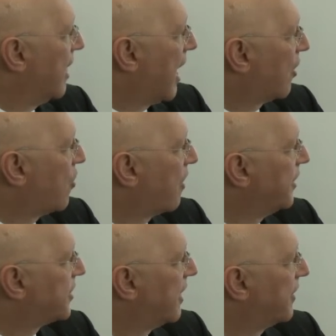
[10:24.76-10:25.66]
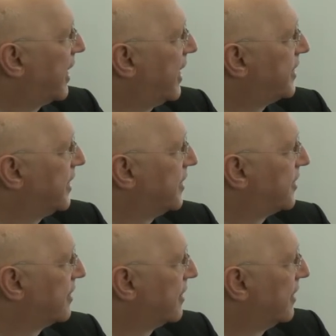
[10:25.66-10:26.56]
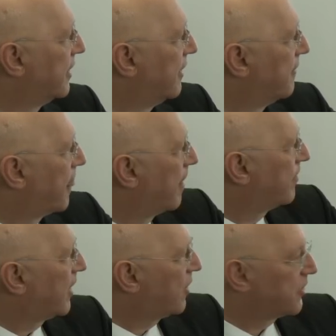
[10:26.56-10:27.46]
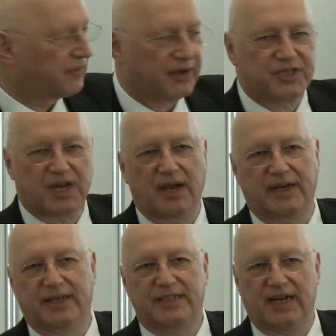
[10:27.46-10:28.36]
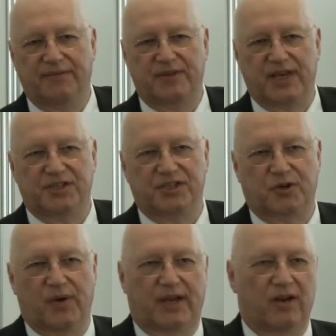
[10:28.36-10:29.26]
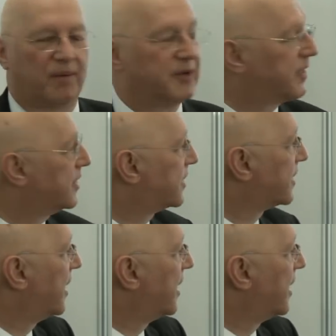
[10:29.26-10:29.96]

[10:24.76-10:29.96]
Our quarries are located, Kosovo's tiny, it's 11,000 square kilometers.